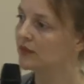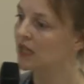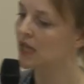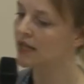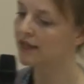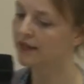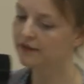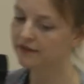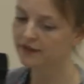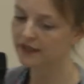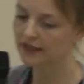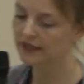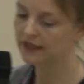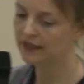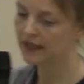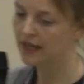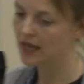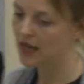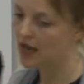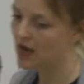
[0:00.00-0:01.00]
And I think
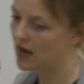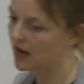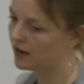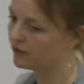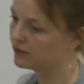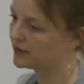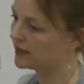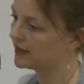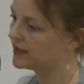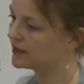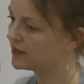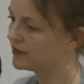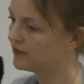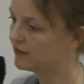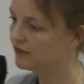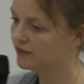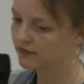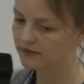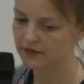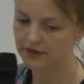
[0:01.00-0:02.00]
I would like
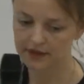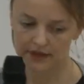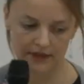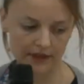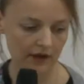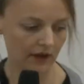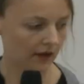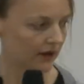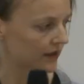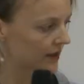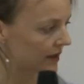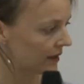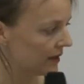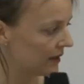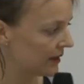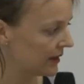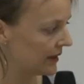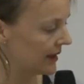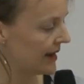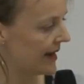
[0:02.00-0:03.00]
to start
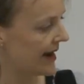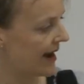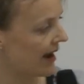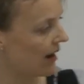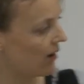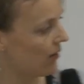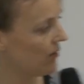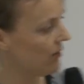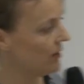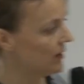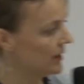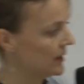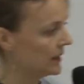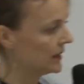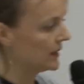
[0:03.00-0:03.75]
now